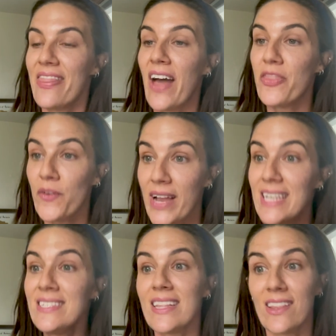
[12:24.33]
that there
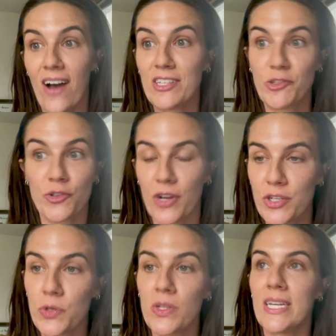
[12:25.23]
is a lot
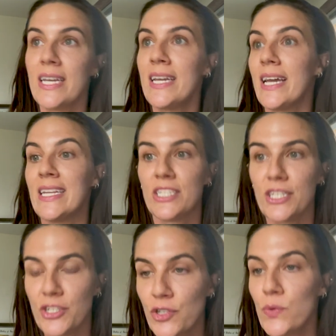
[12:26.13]
structurally and
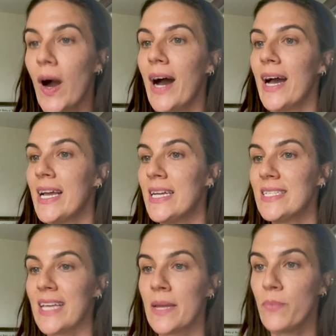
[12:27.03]
tissue
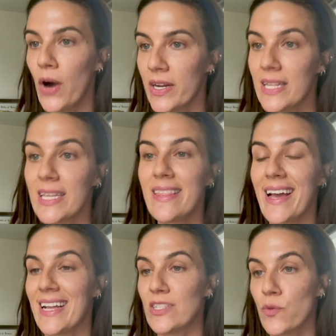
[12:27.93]
wise and bodily
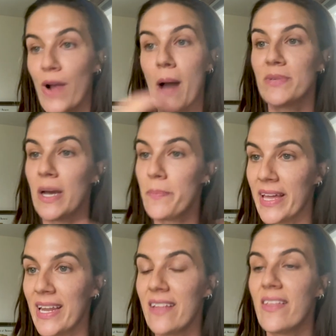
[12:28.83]
that gets wrapped up
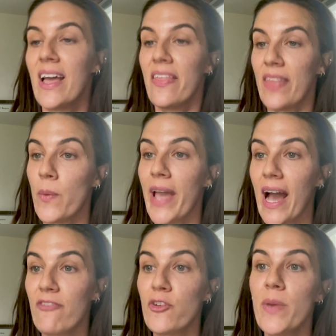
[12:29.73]
in it that we
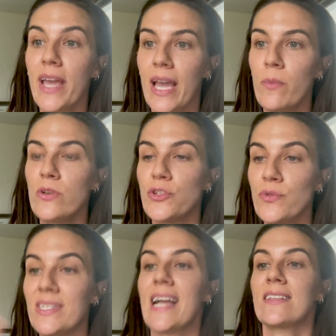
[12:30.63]
have to be able
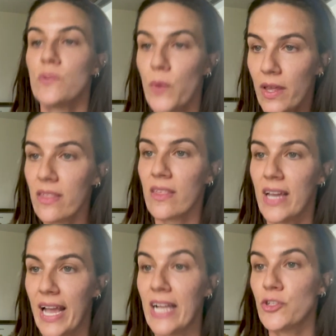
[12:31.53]
to dance with
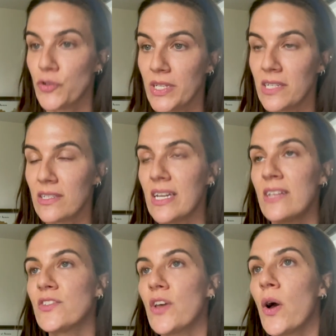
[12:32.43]
and treat.
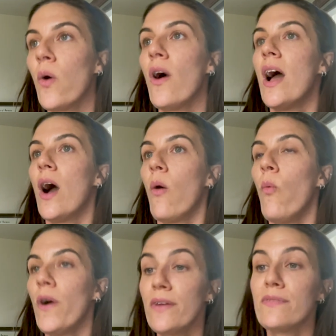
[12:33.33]
And so,
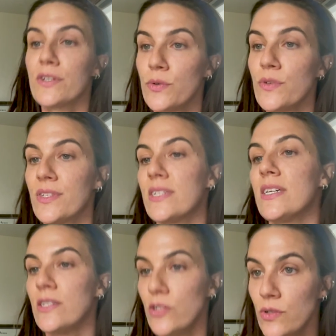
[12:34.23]
one of the tools that
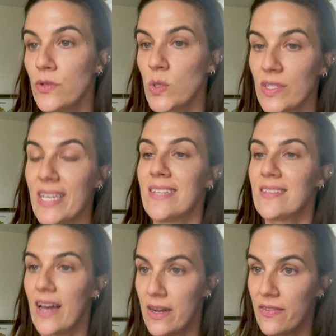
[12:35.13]
I use
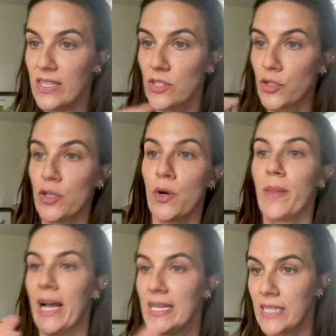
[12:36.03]
is kind of this
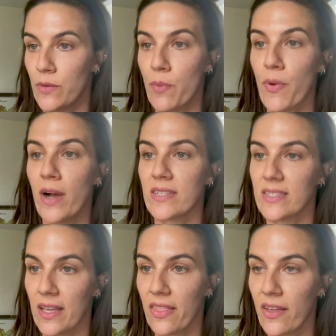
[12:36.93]
neuroplastic
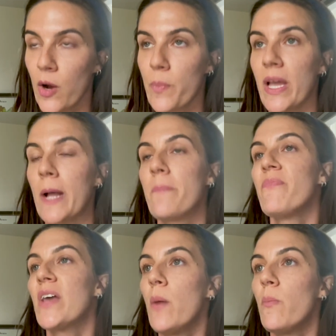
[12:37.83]
reprocessing therapy.
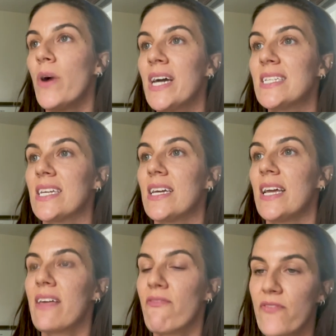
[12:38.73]
But
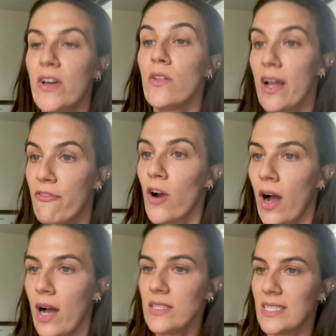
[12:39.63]
I feel like for
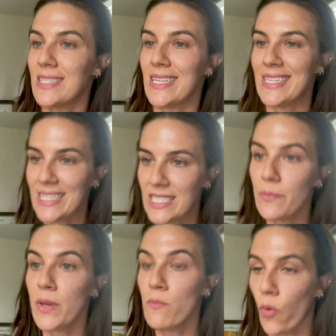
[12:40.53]
us, it needs
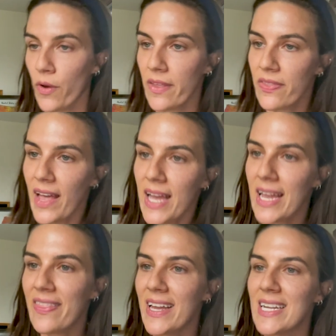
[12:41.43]
to be more than that.
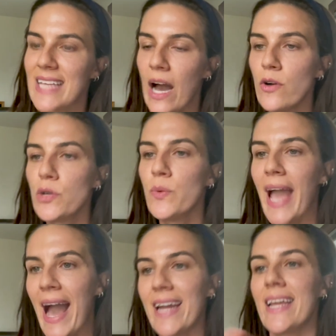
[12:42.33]
And then it's how do
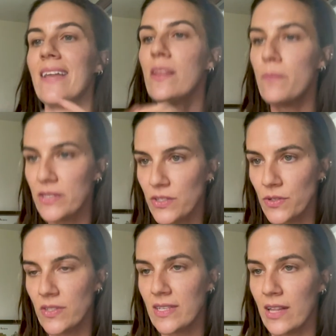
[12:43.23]
we add in the
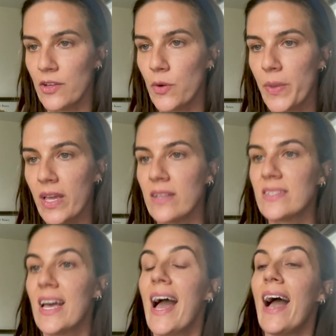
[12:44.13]
musculoskeletal
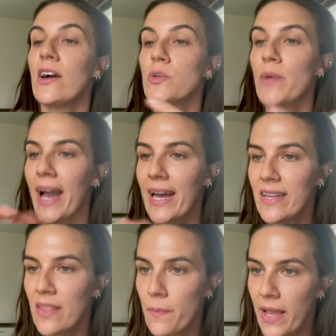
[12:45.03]
piece? How do we add
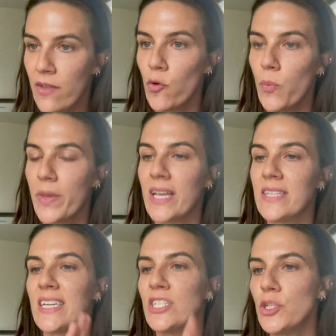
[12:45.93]
in the manual
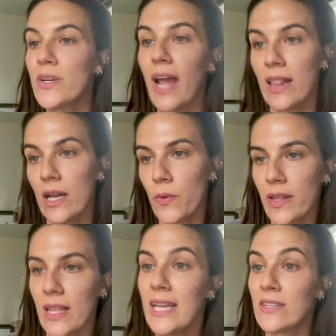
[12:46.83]
piece and do it
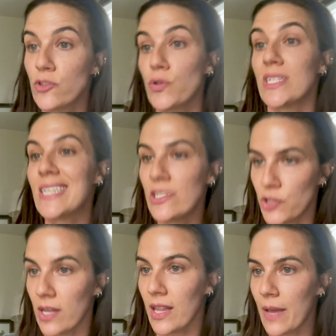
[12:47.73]
eloquently and
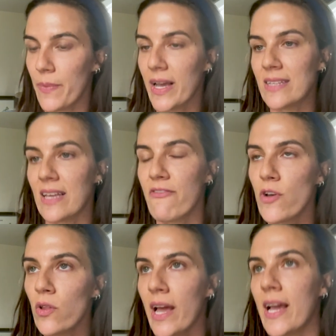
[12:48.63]
strategically? Because I
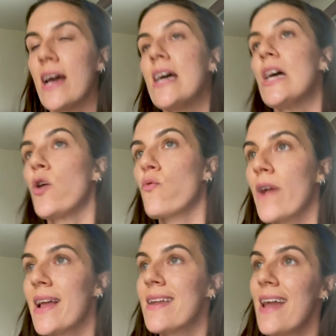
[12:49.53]
feel like
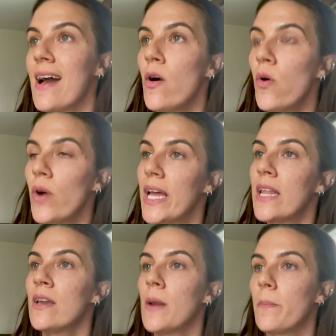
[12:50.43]
right now
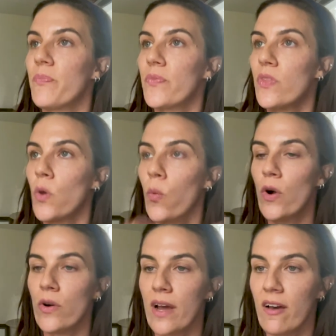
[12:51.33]
in the
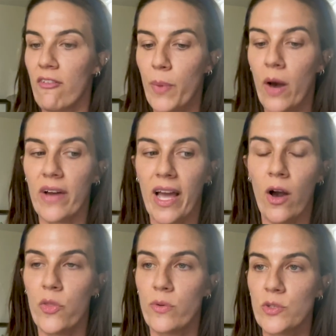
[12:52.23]
world of public
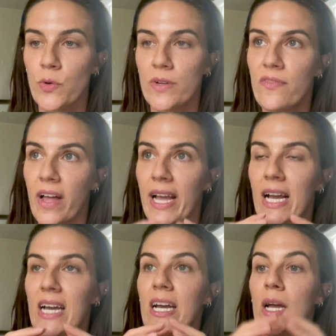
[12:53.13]
health, we're sort of like